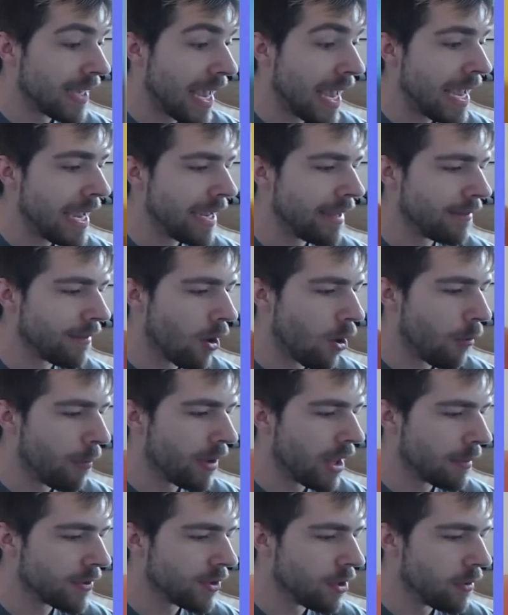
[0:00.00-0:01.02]
10 to
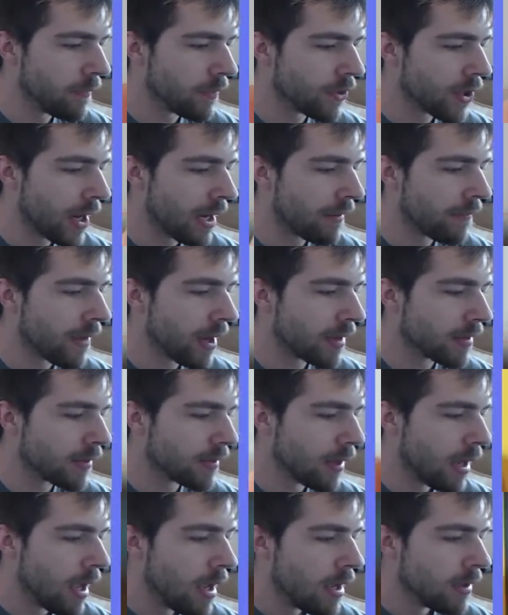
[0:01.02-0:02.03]
open up too for Shining
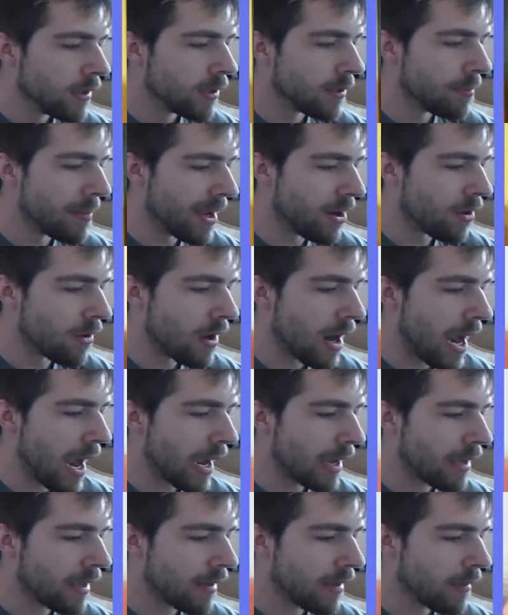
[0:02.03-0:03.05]
Fates.
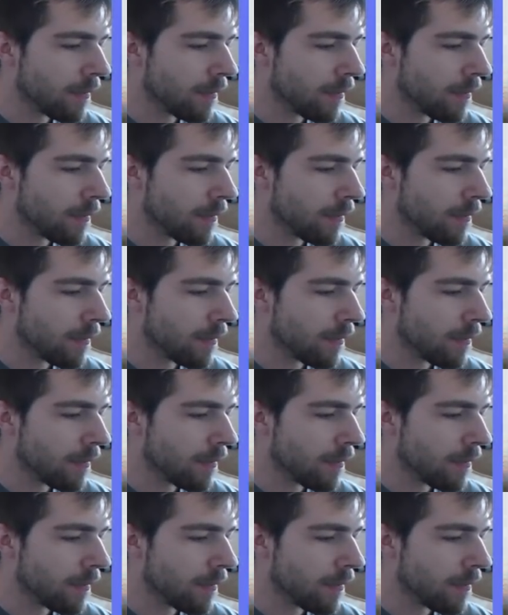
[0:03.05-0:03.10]
Spinarak.